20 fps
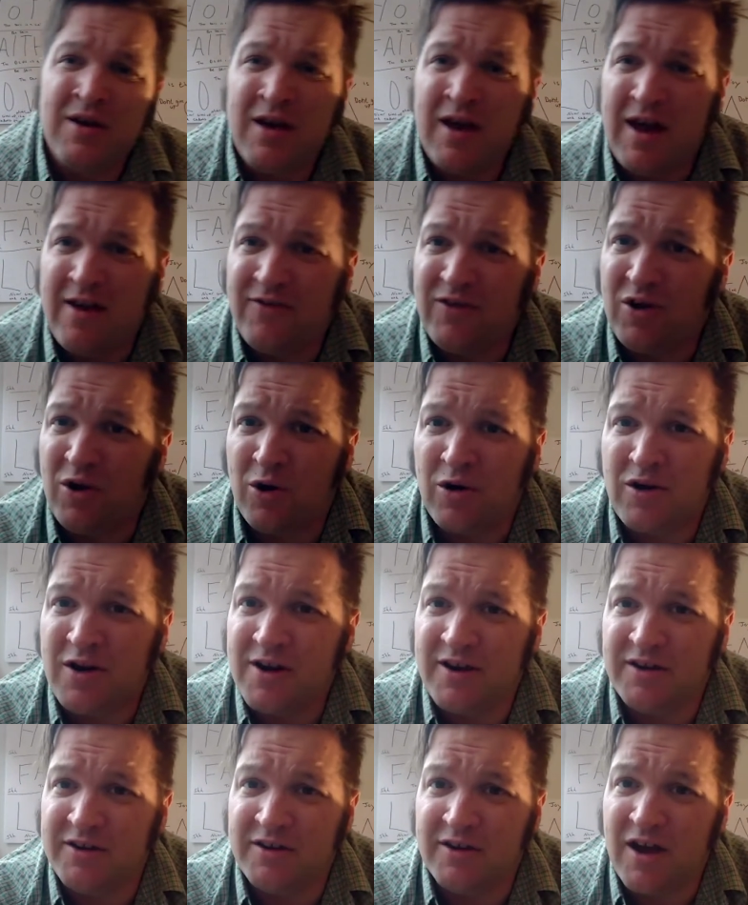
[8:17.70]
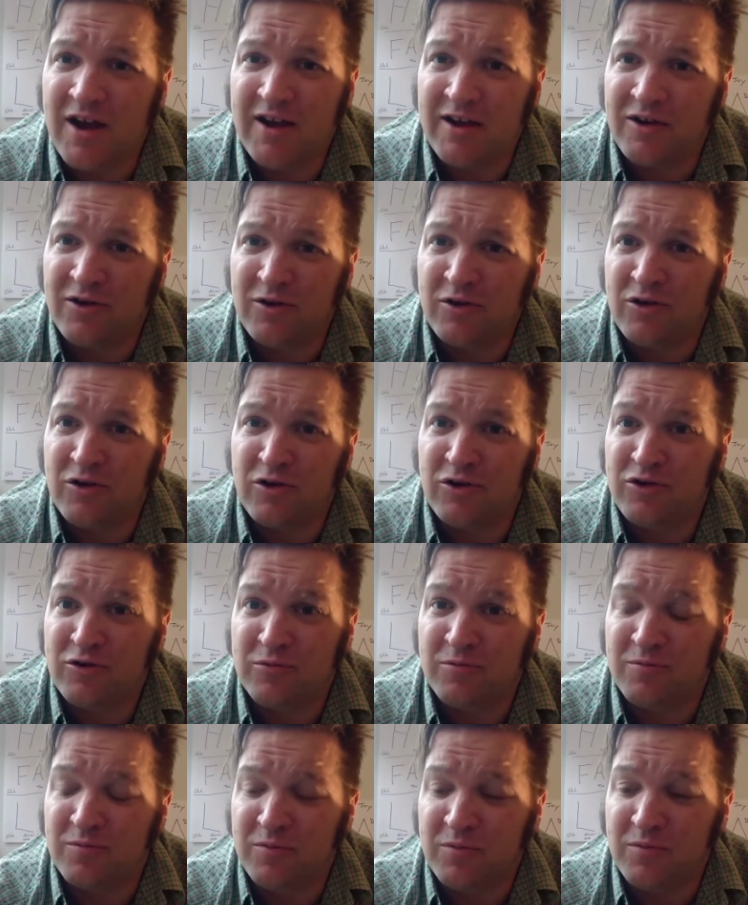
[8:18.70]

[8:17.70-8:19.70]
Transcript: having already denying her